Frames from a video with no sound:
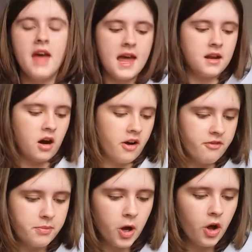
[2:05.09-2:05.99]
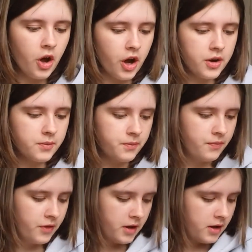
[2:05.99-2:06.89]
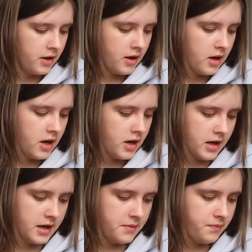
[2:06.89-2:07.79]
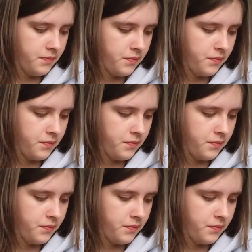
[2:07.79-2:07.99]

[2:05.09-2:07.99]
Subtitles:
then I've put her,